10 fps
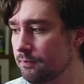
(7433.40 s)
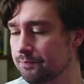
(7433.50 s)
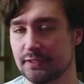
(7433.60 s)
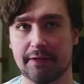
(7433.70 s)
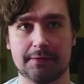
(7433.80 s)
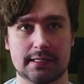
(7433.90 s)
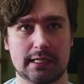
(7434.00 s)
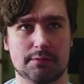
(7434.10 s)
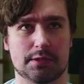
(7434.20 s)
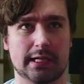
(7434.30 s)
if it
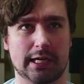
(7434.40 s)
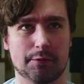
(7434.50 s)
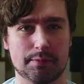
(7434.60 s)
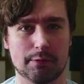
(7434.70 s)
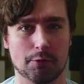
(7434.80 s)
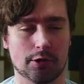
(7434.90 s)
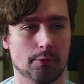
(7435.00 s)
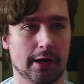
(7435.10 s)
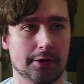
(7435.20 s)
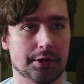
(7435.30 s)
seems like it would be
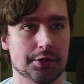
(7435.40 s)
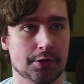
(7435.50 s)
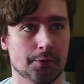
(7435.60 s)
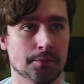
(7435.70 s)
worthwhile to do.